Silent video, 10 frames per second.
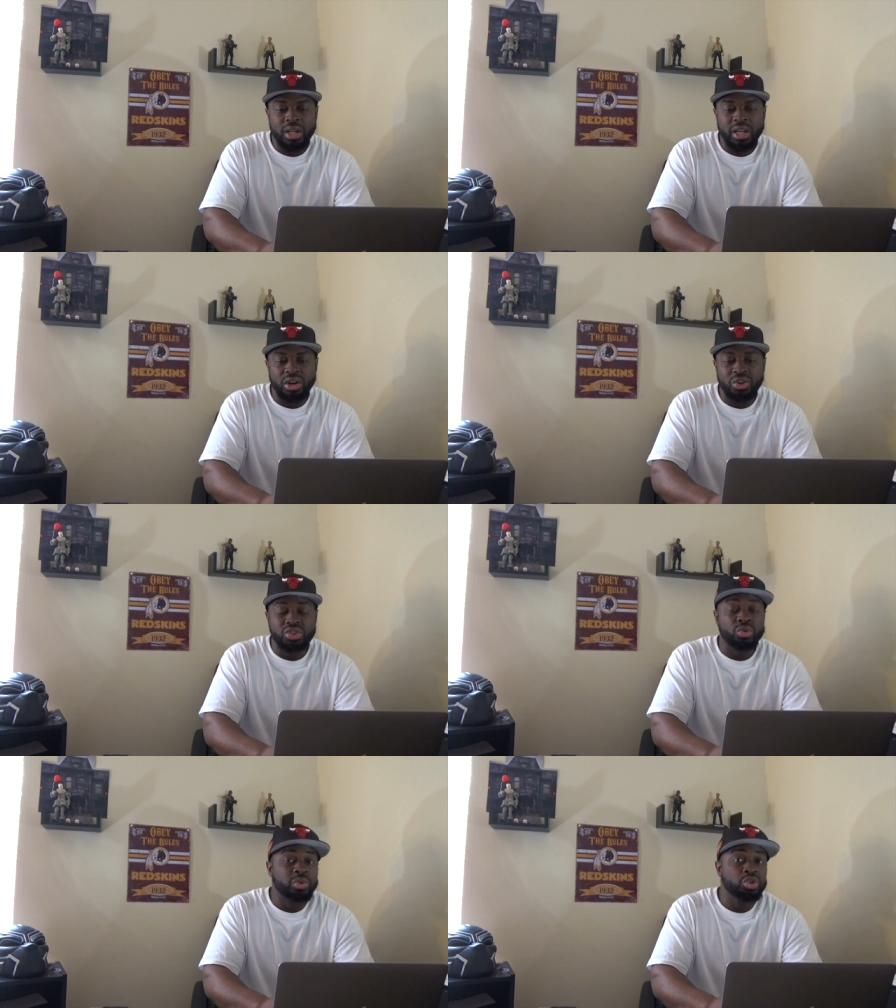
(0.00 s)
and
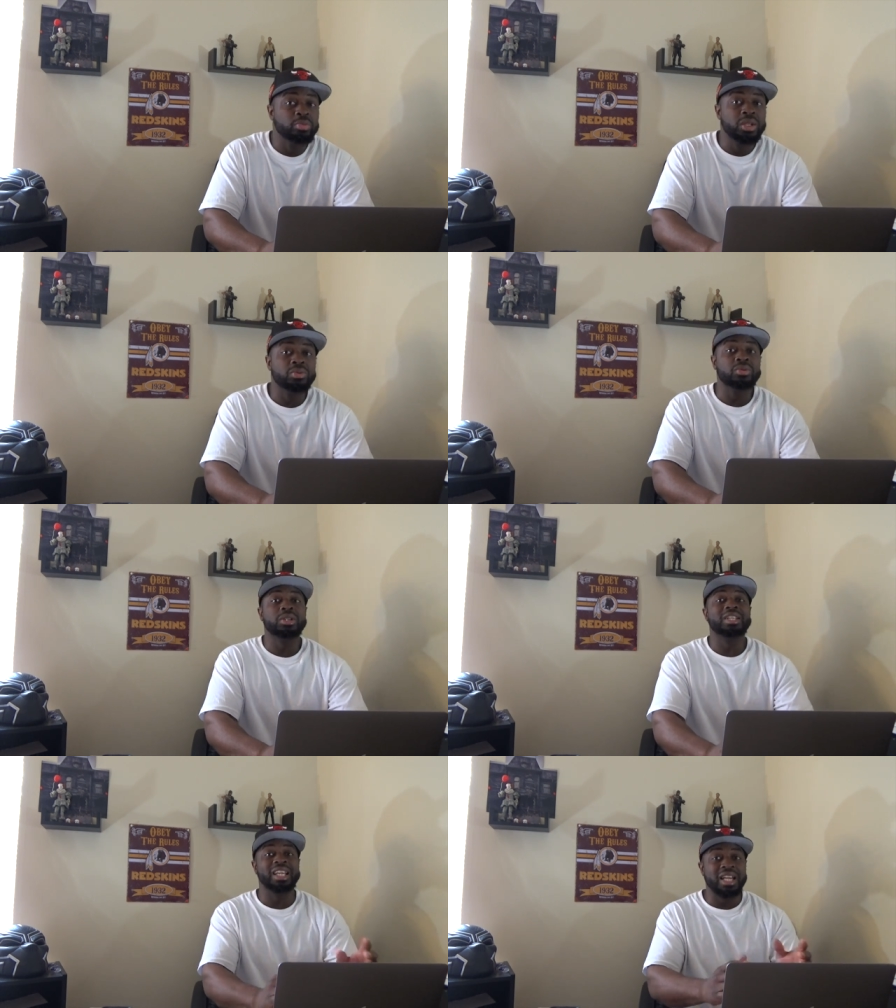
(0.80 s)
also will you be
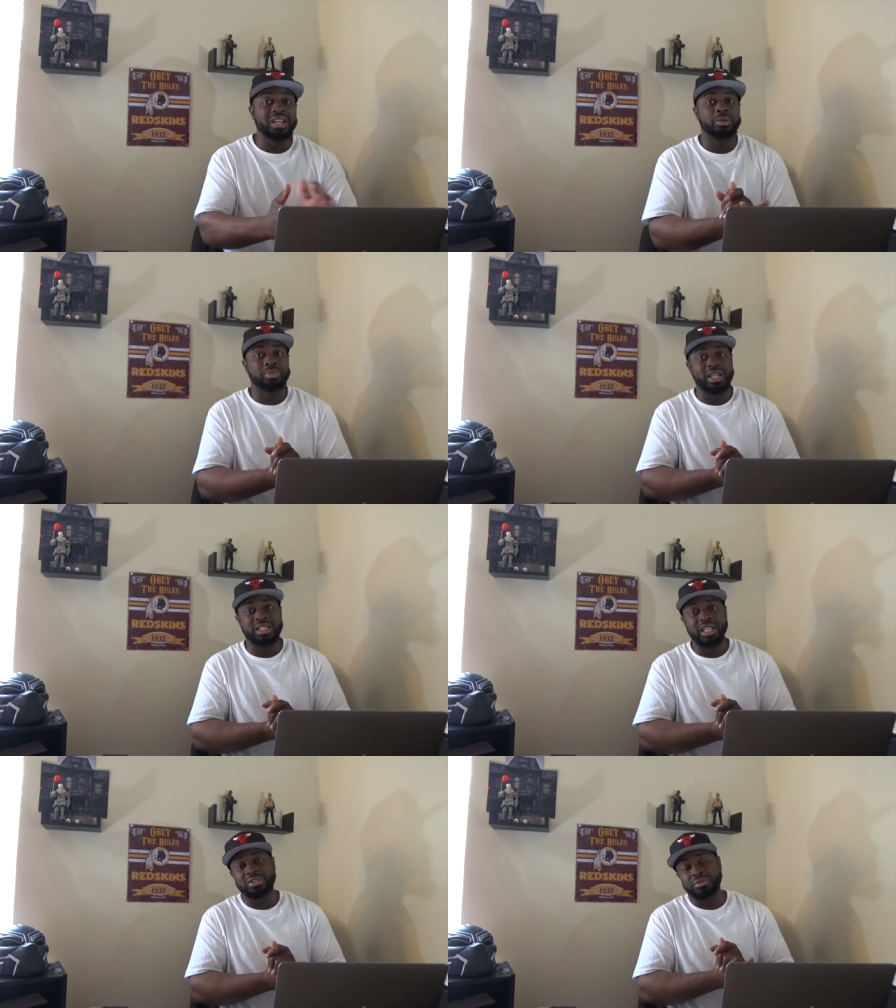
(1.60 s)
getting the
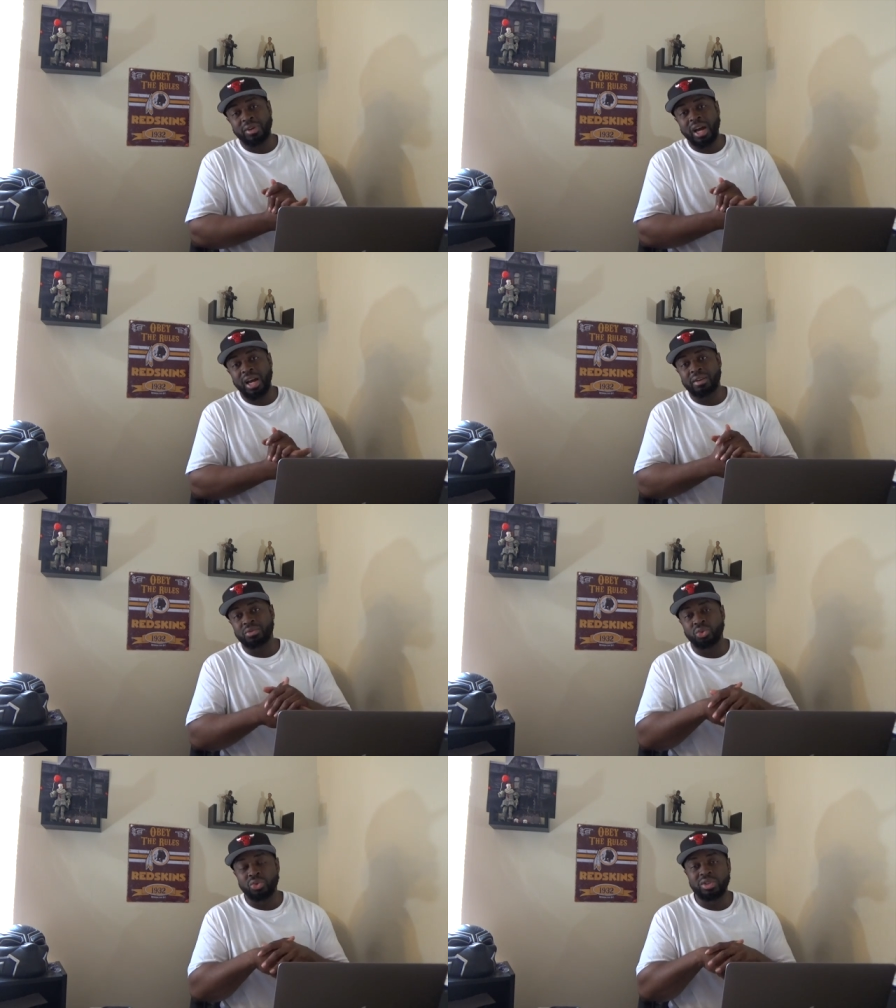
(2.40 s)
PlayStation
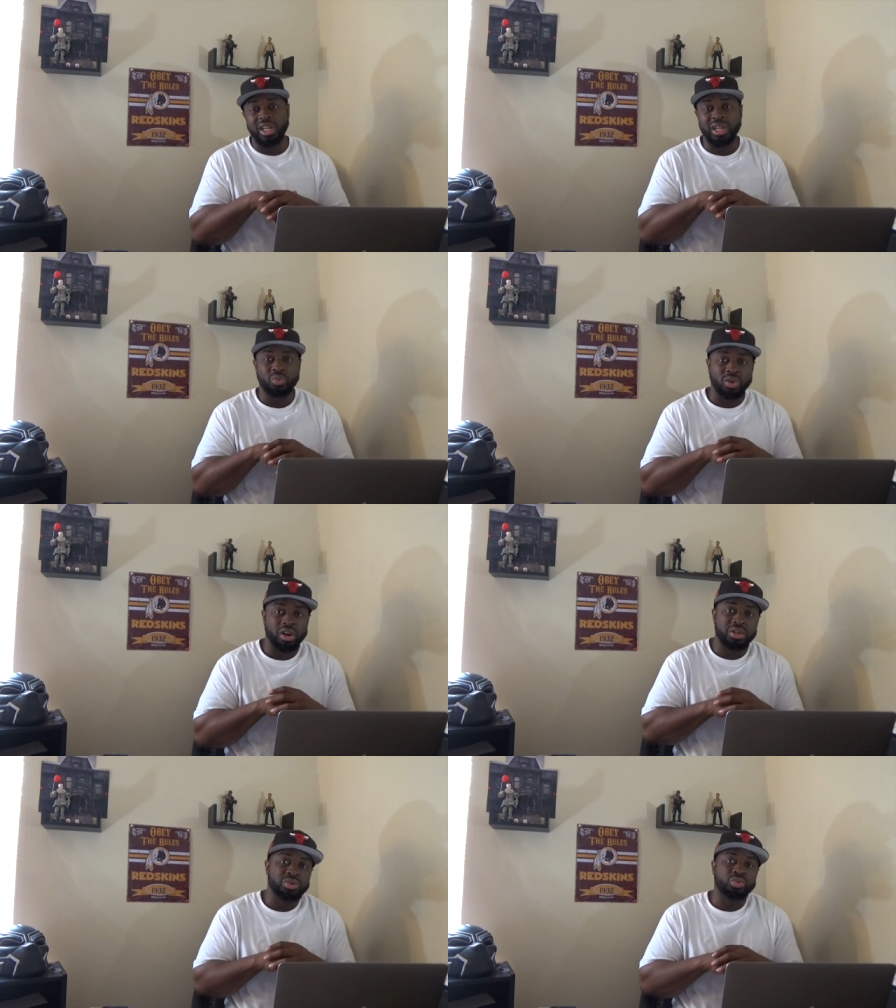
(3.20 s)
5 on day
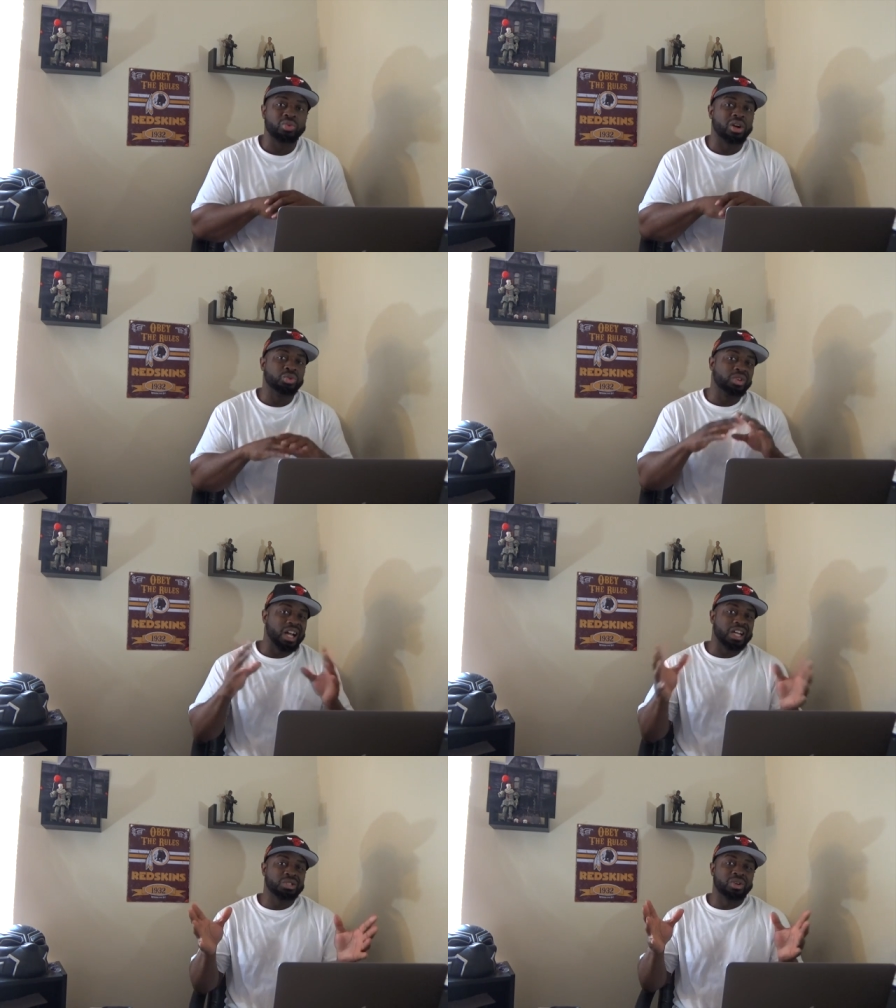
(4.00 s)
one, or you
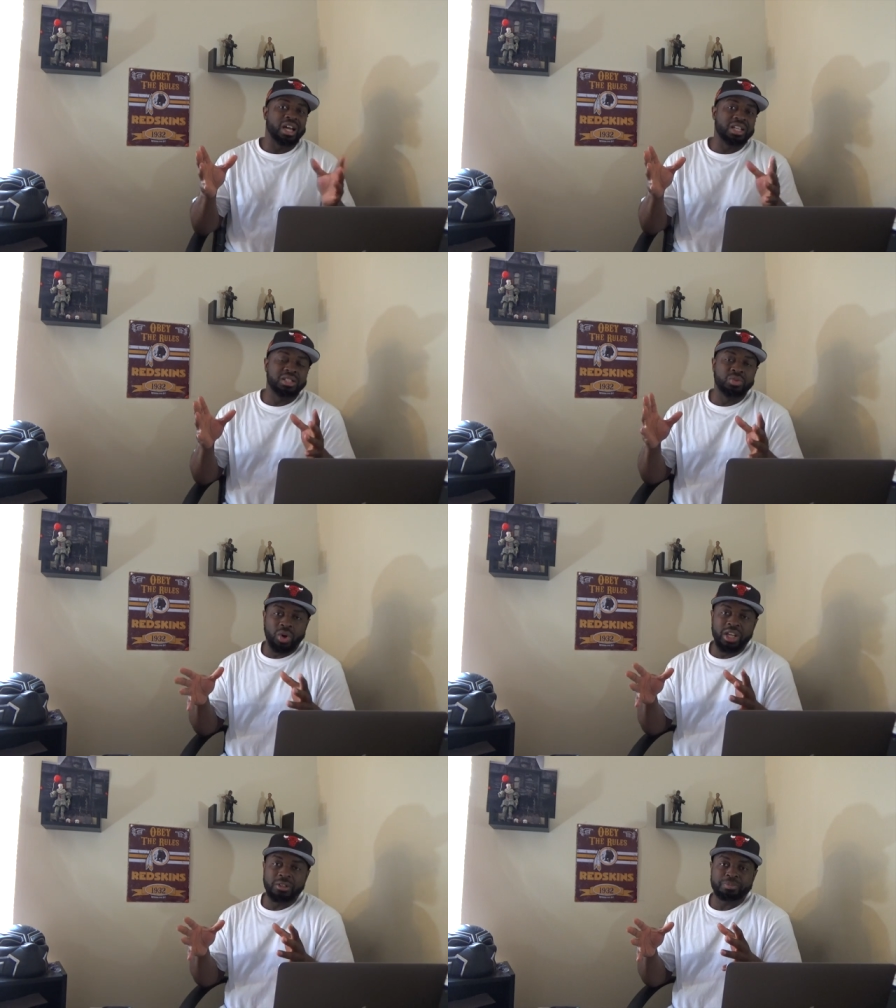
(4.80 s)
guys want to actually
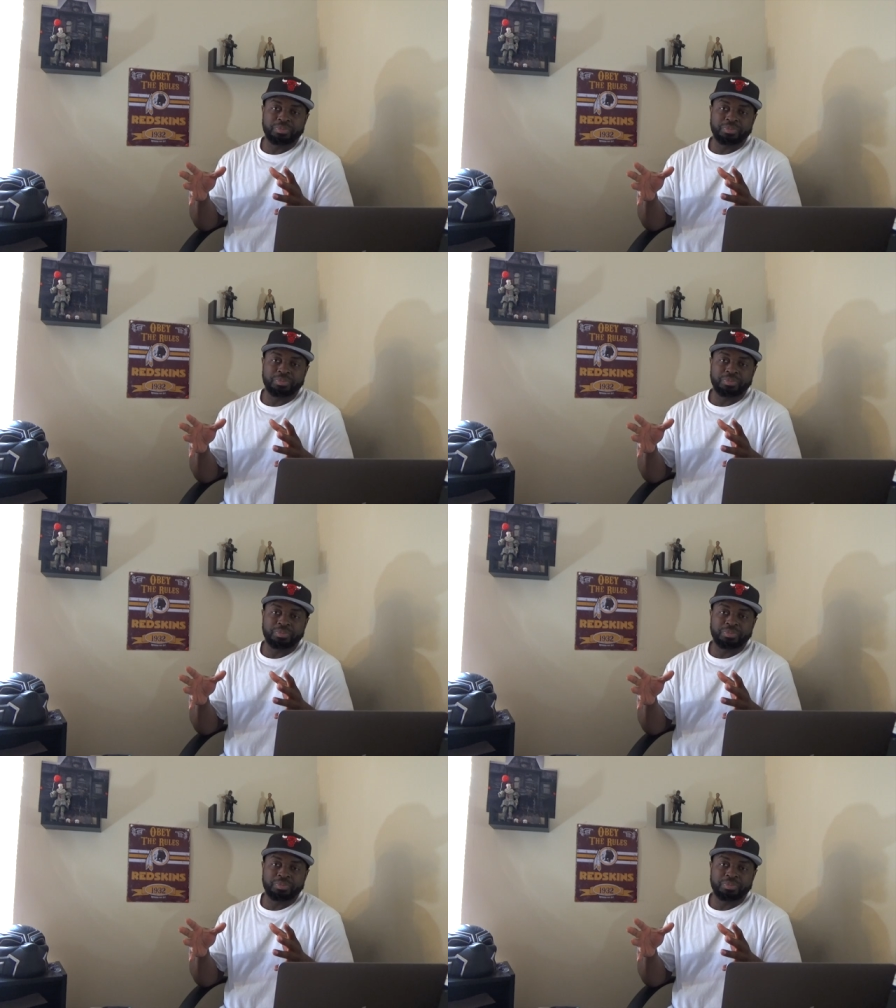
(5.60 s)
wait